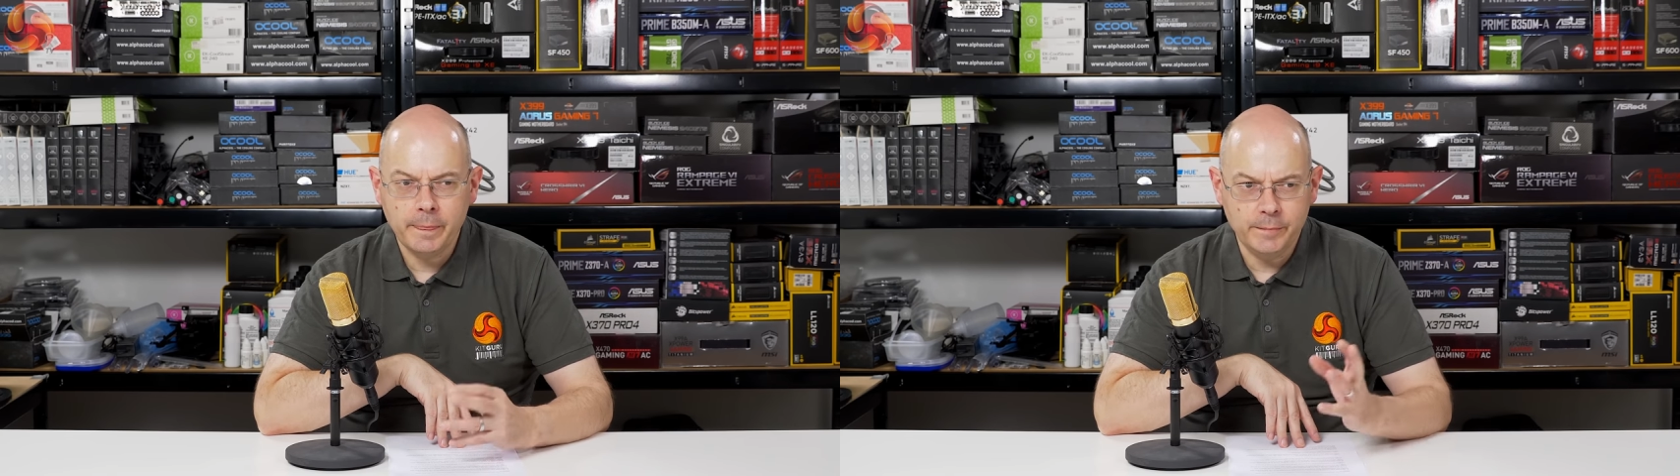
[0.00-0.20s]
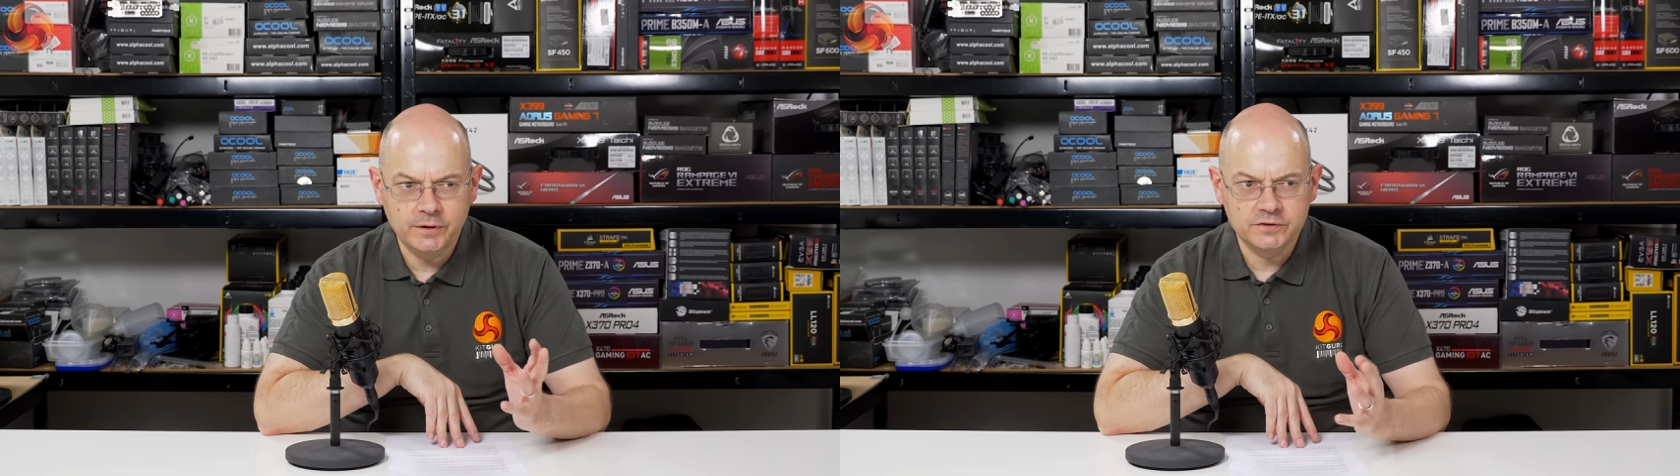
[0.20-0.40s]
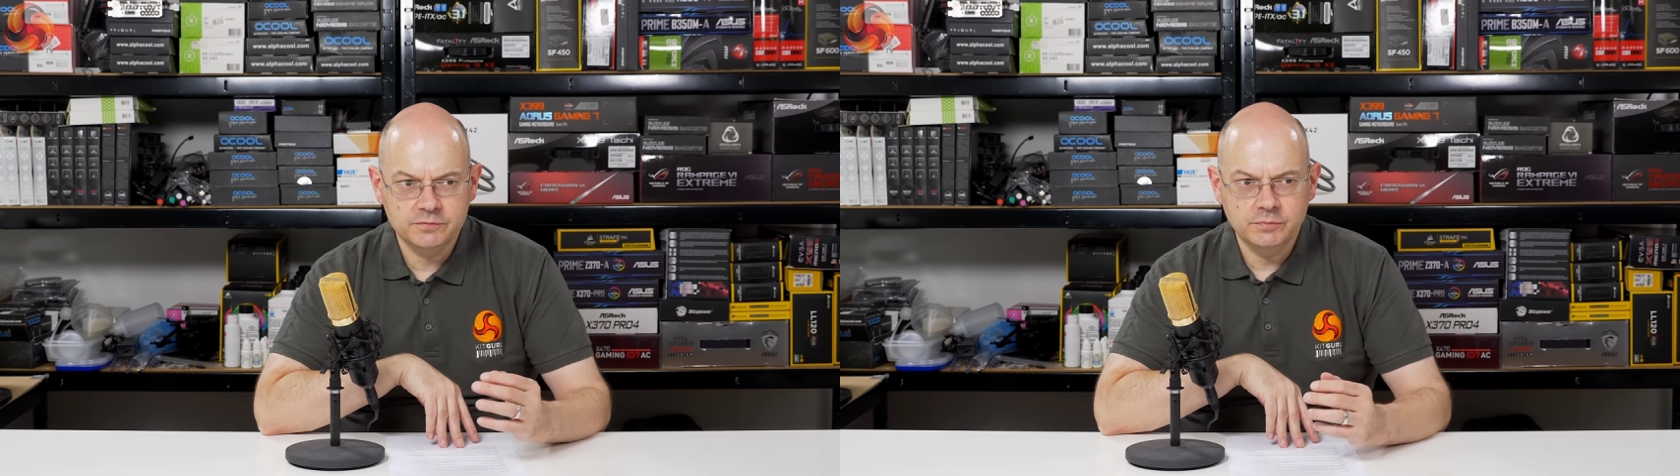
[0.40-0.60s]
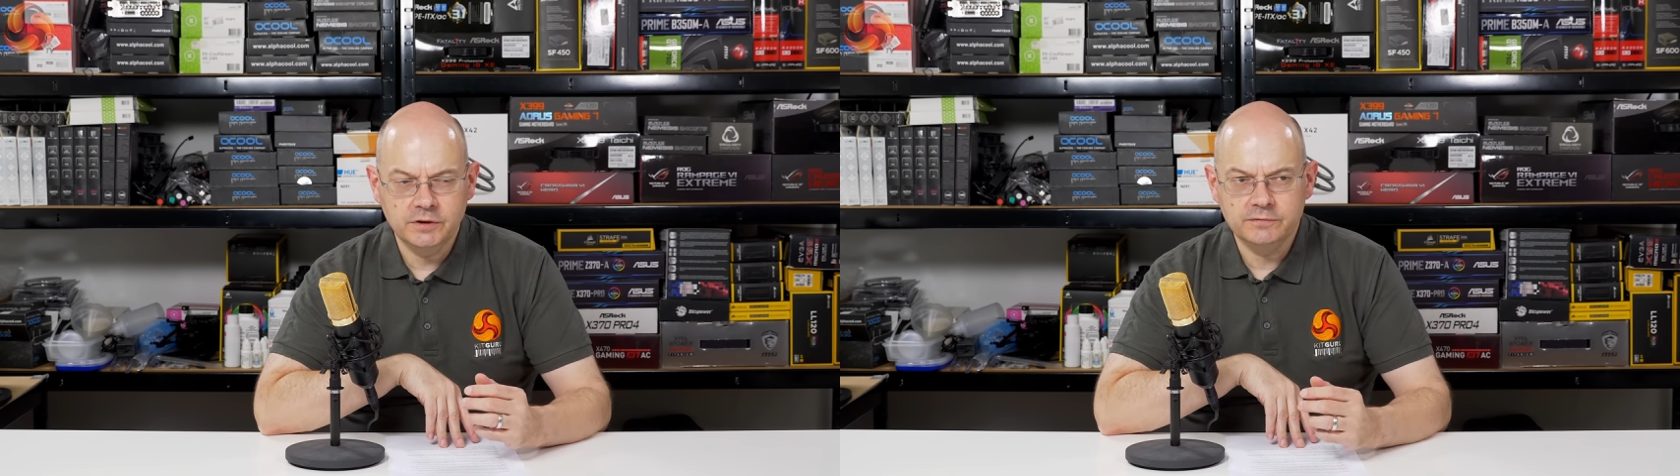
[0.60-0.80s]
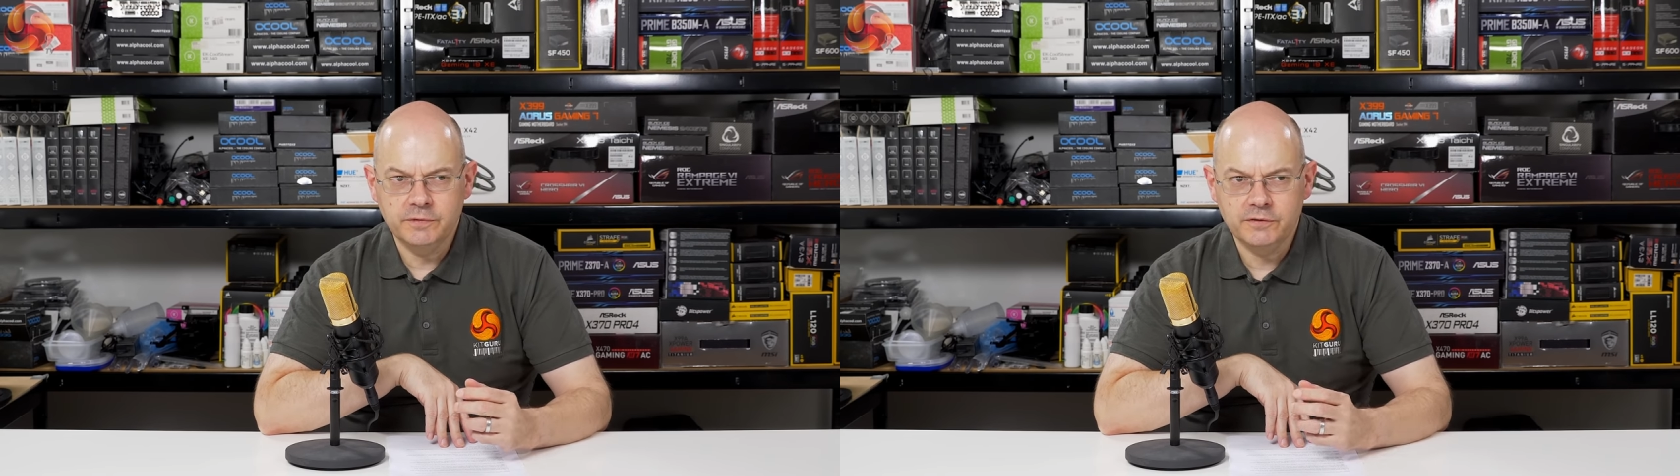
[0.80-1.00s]
because
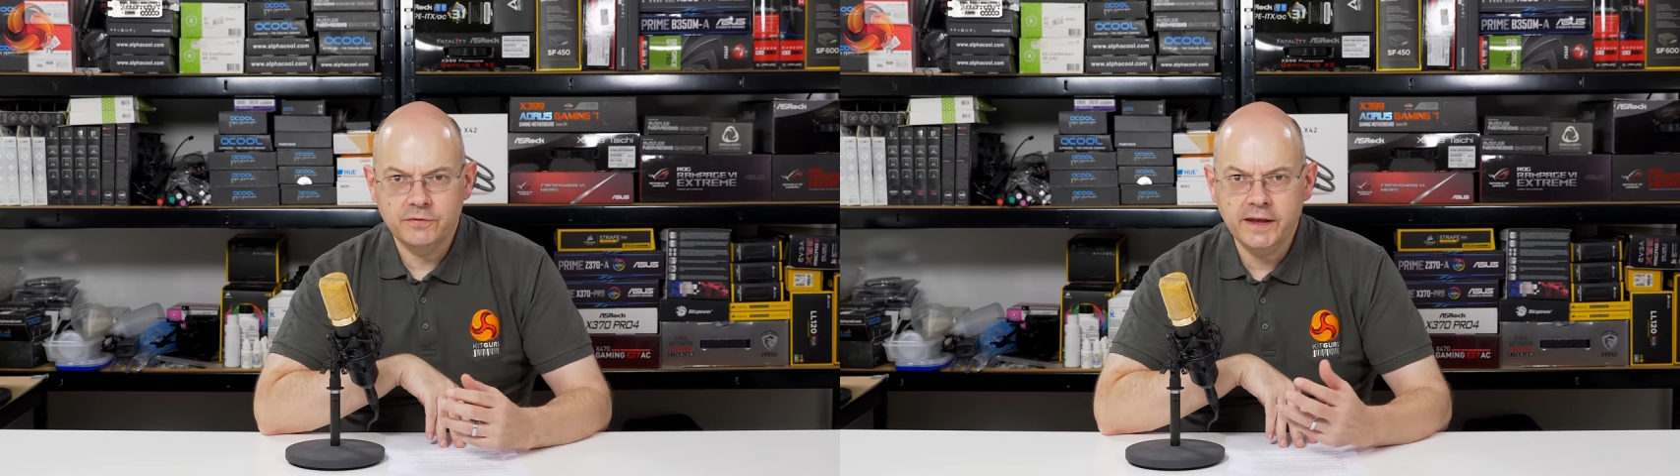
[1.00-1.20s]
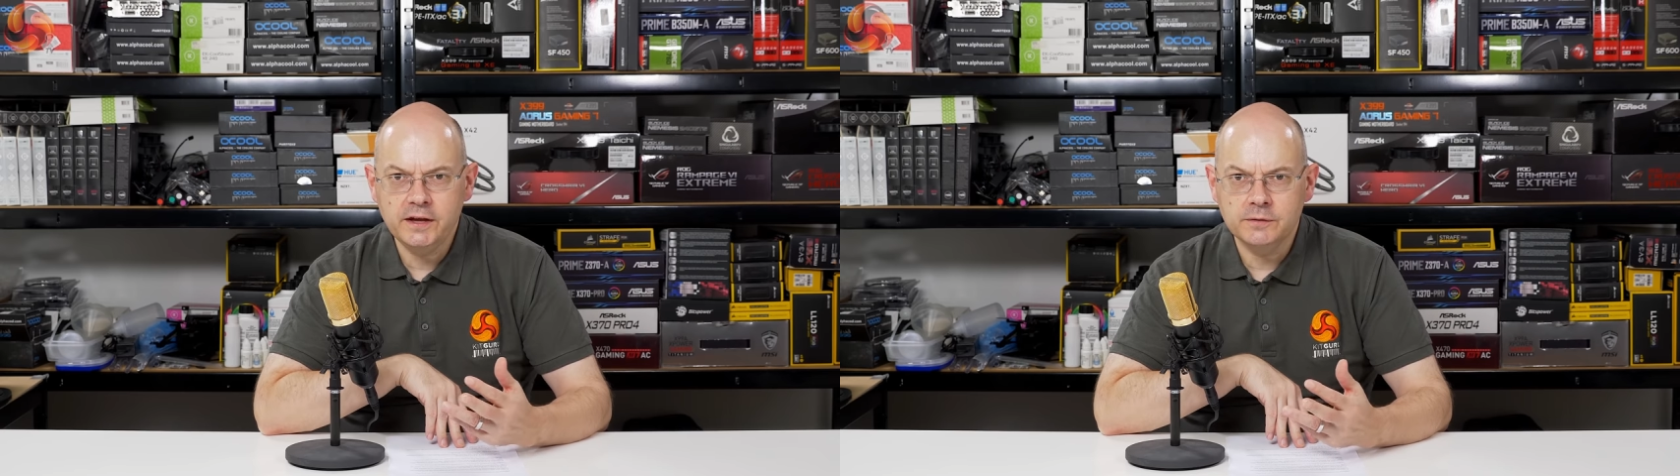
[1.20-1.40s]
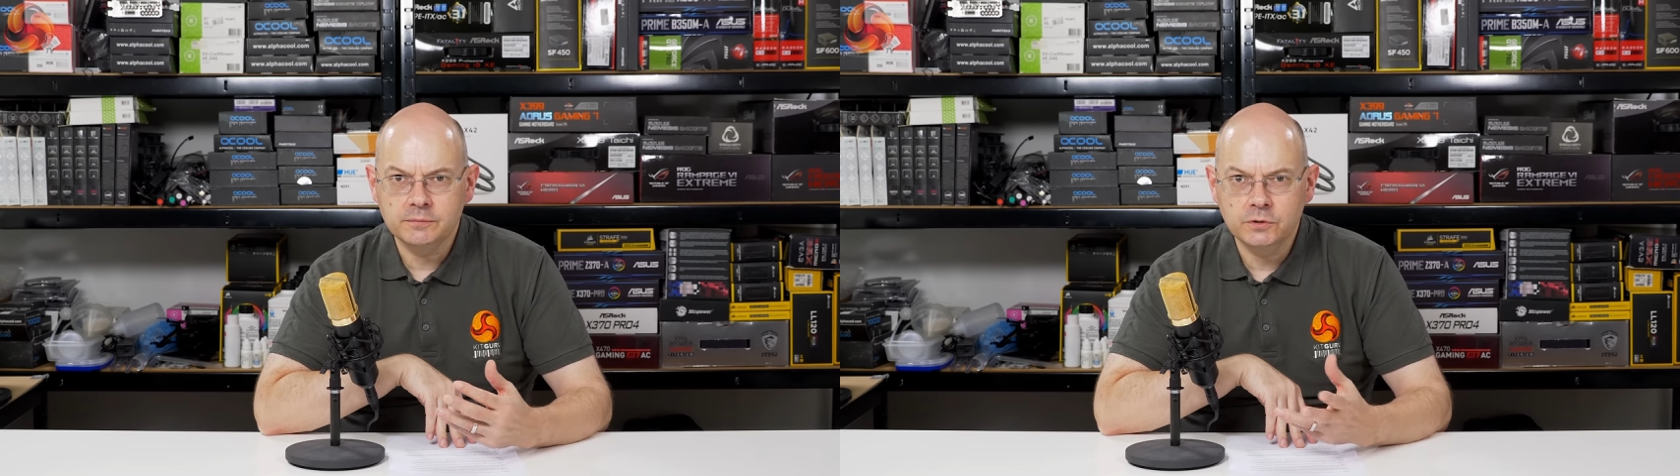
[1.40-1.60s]
if, if they